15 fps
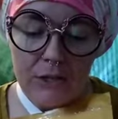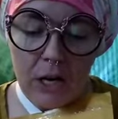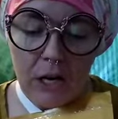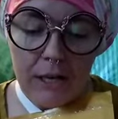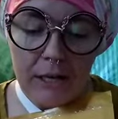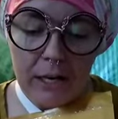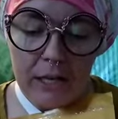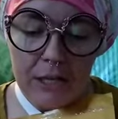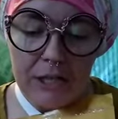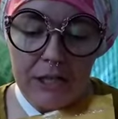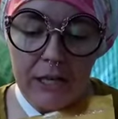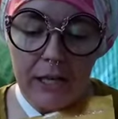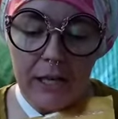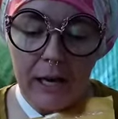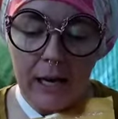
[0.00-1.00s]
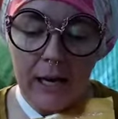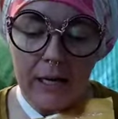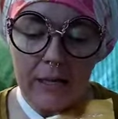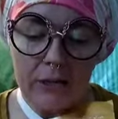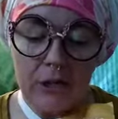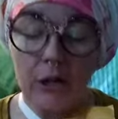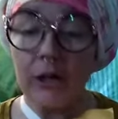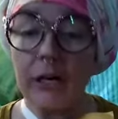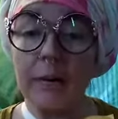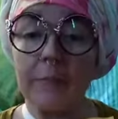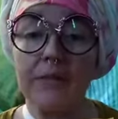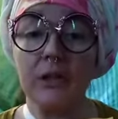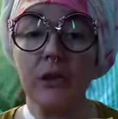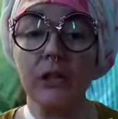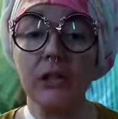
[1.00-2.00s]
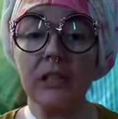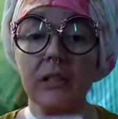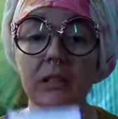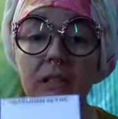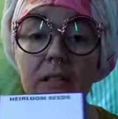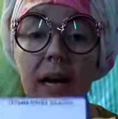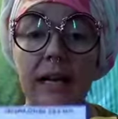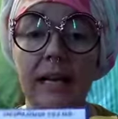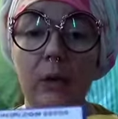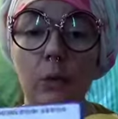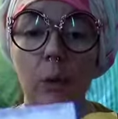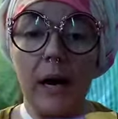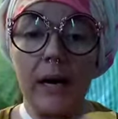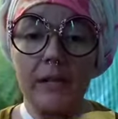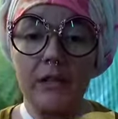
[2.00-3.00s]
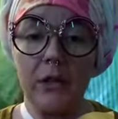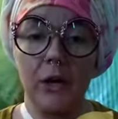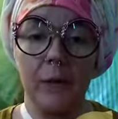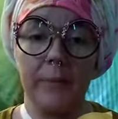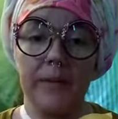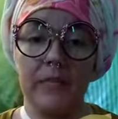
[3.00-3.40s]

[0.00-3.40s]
Tokinashi uh, turnips. They're a little tiny white turnip.